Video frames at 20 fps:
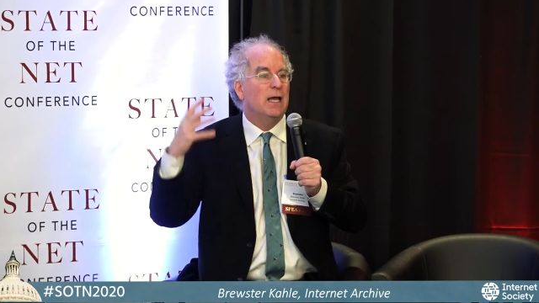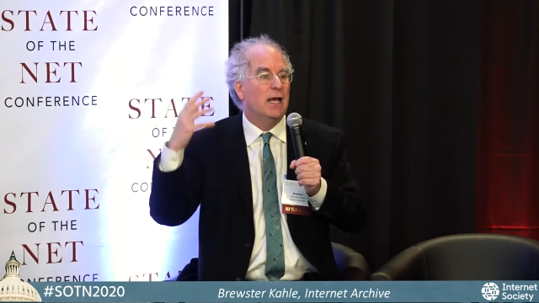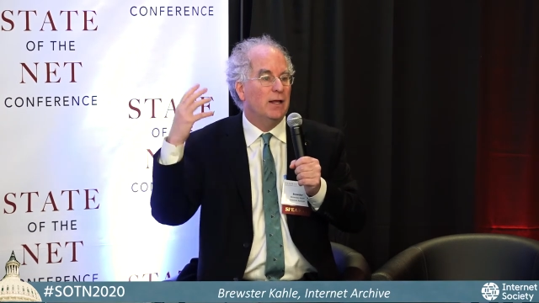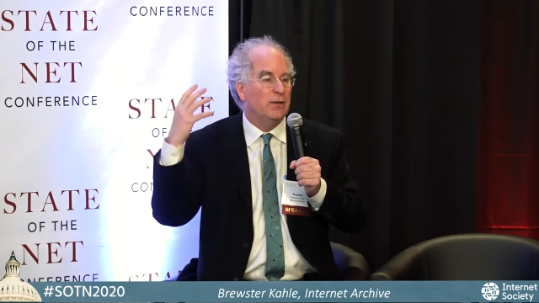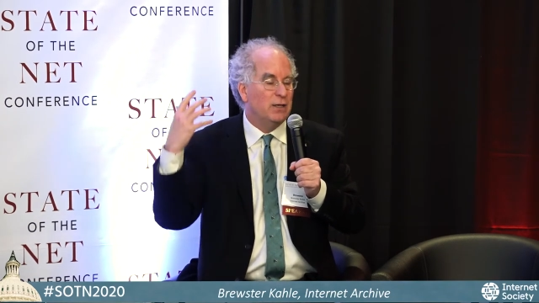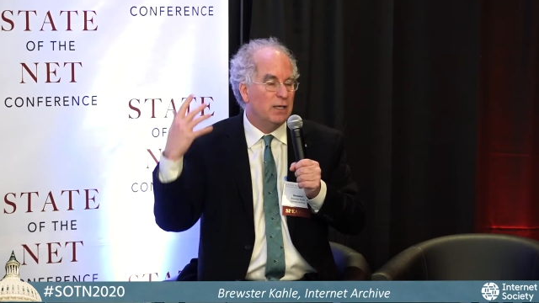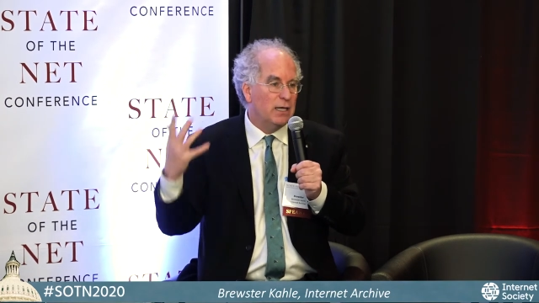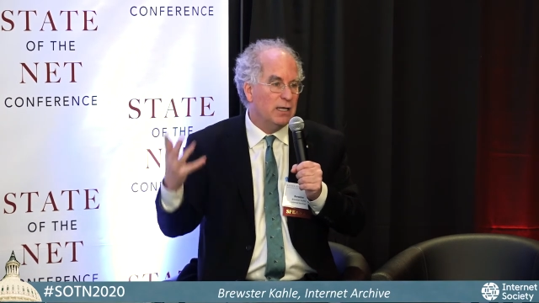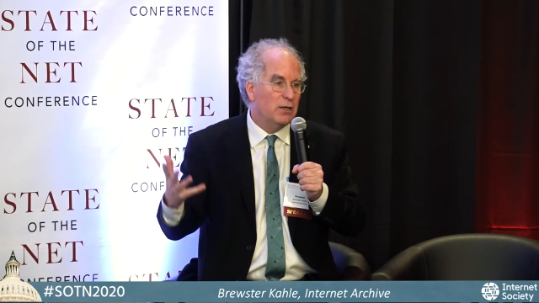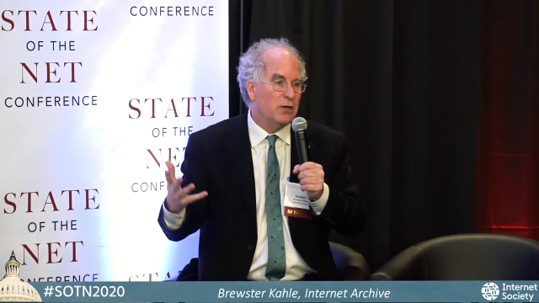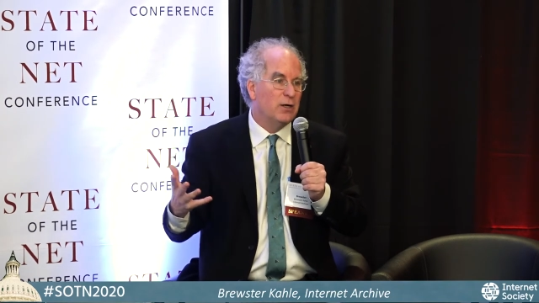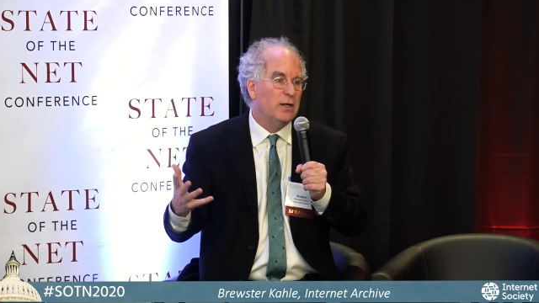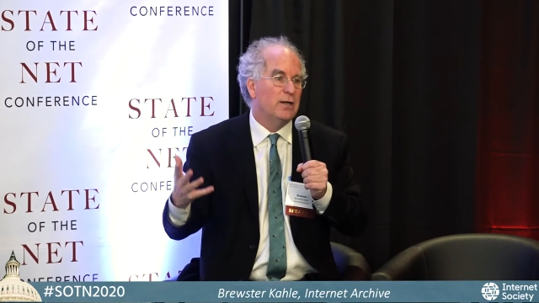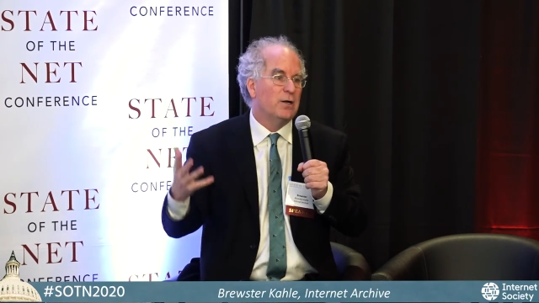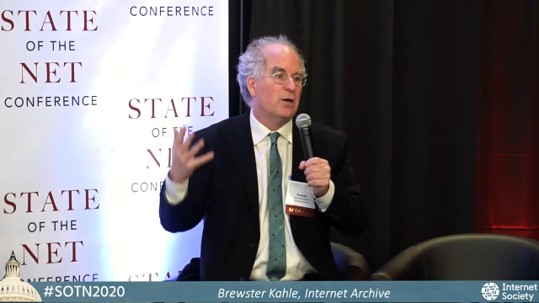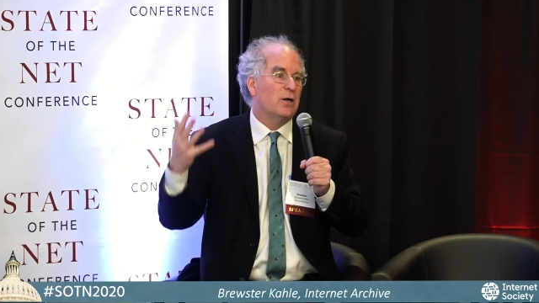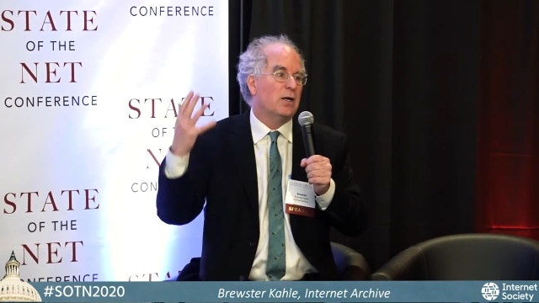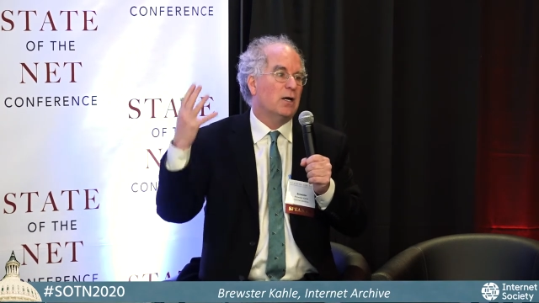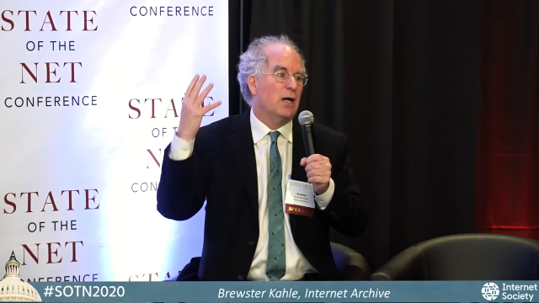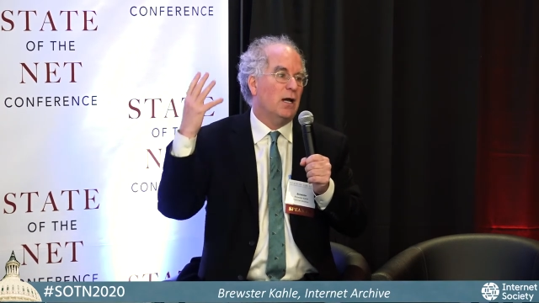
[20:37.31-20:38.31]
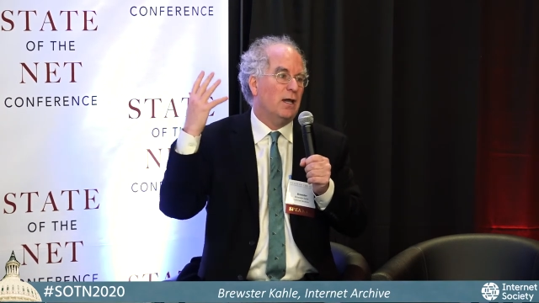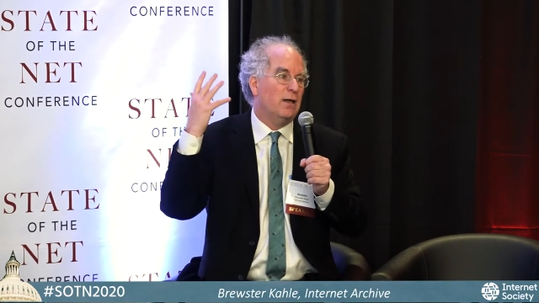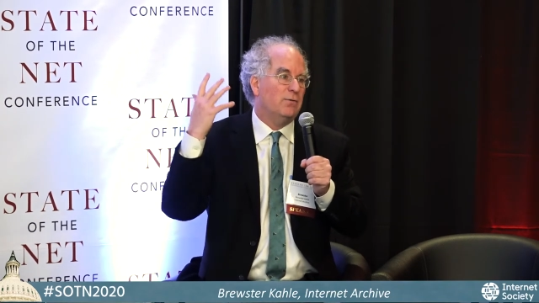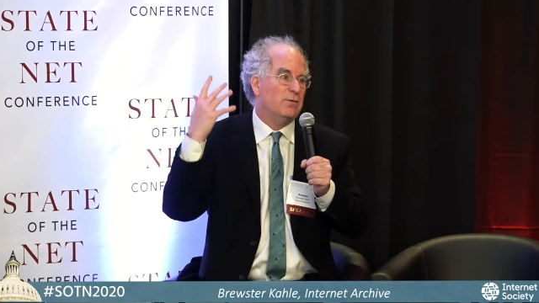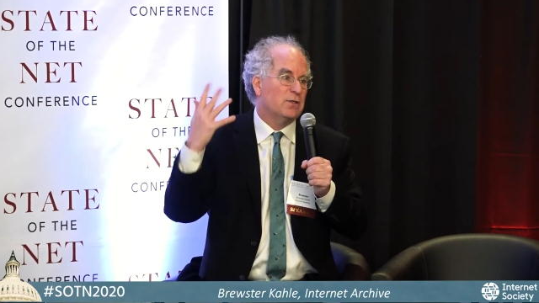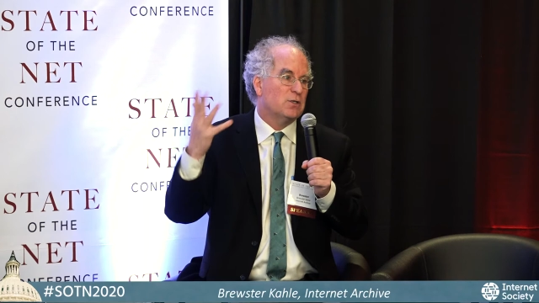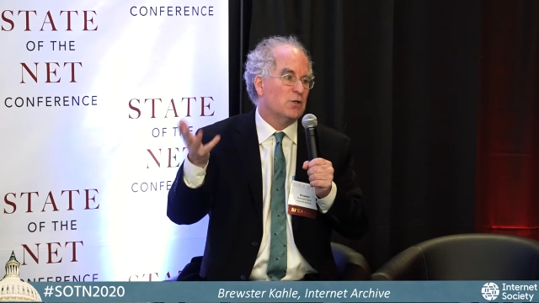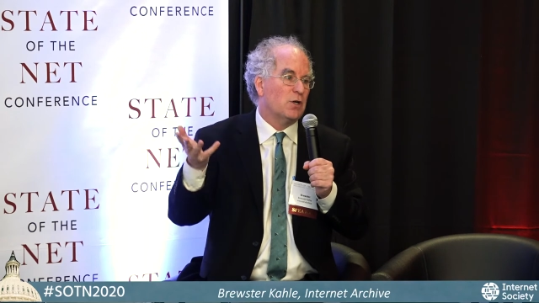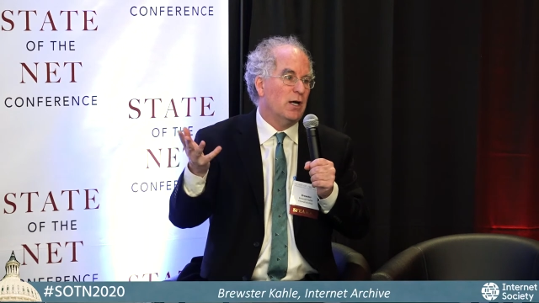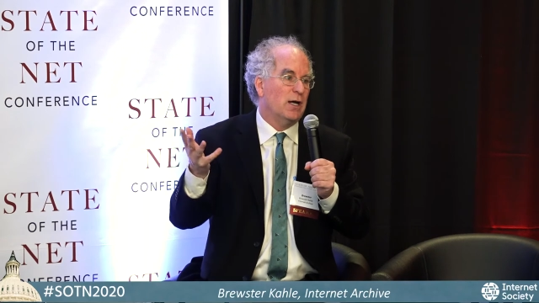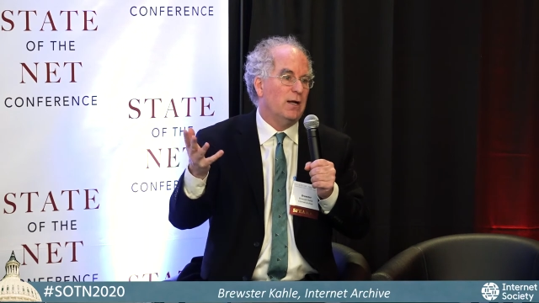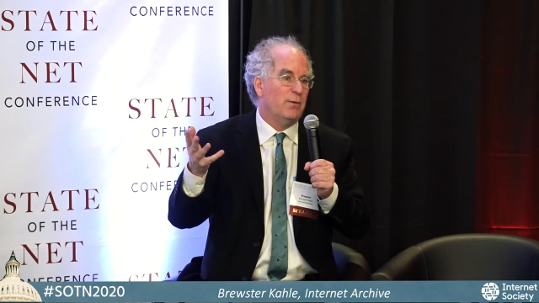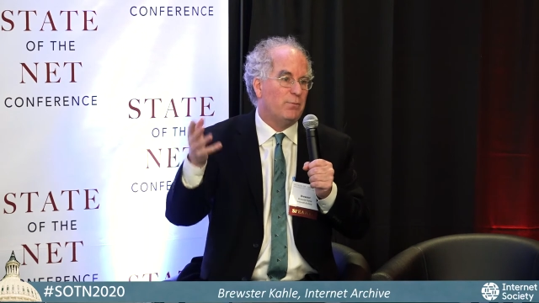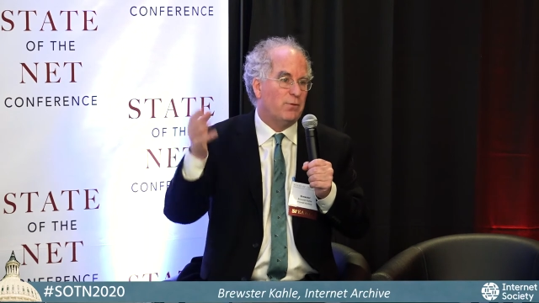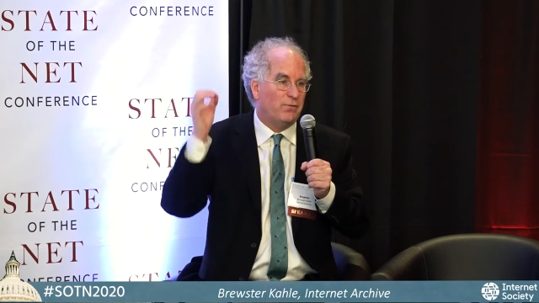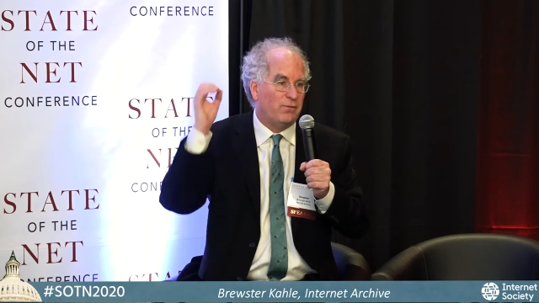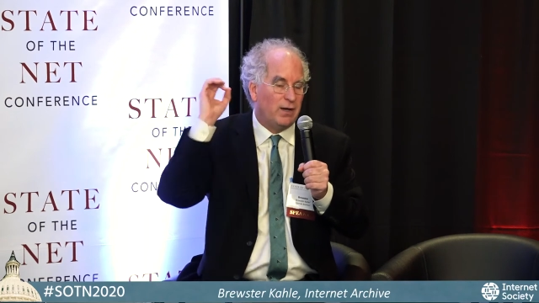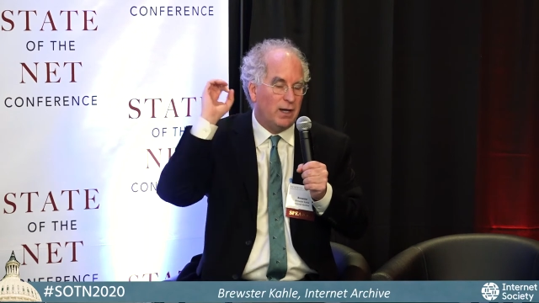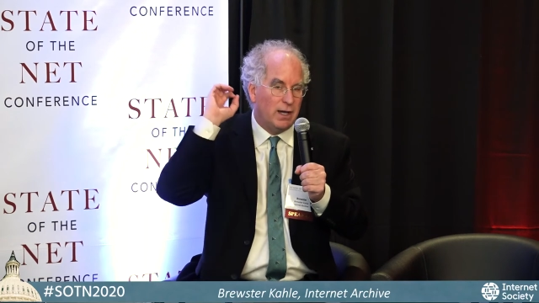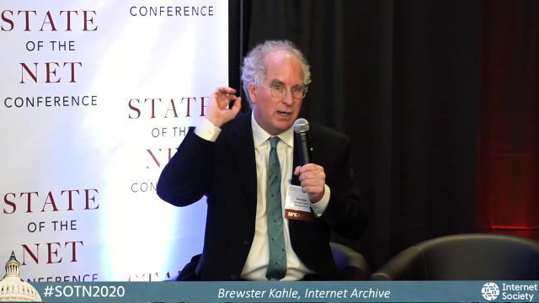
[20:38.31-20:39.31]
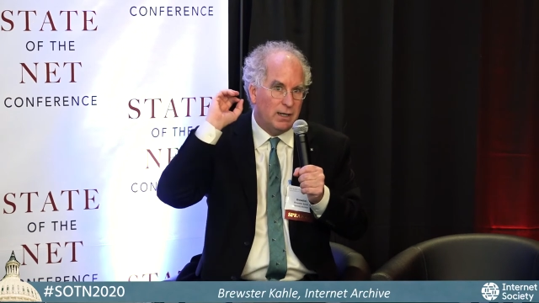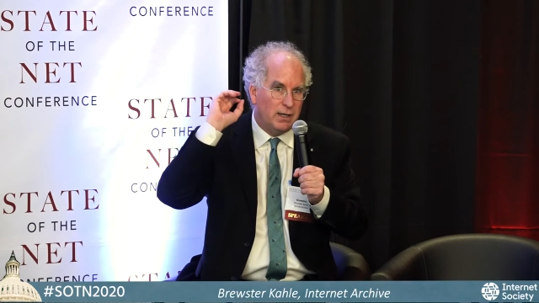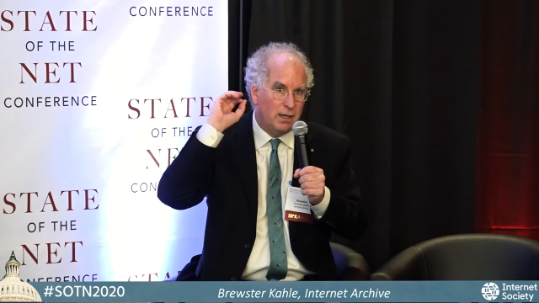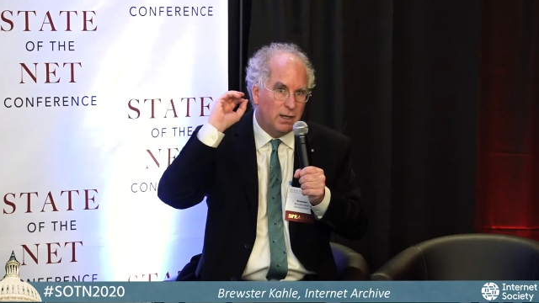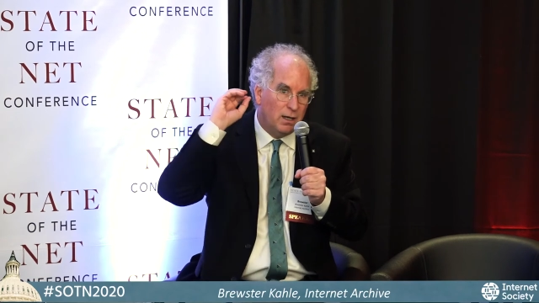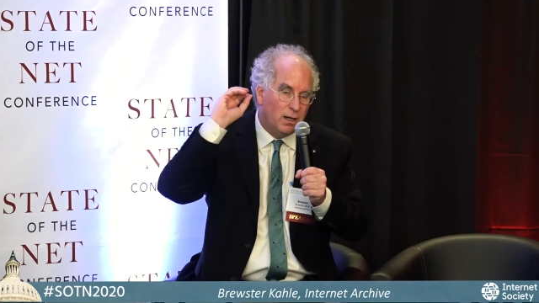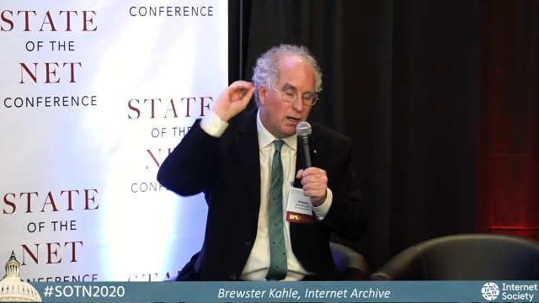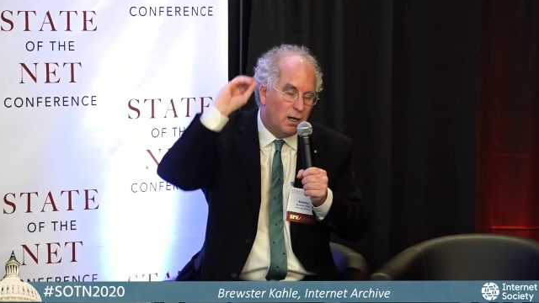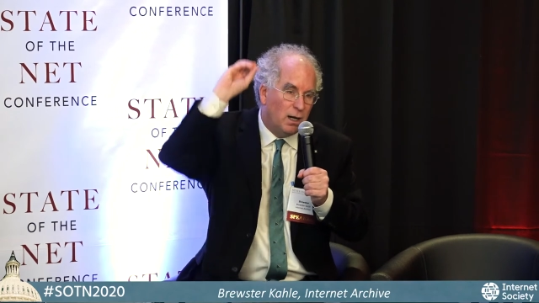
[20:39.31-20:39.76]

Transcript: and the Internet Archive is trying to provide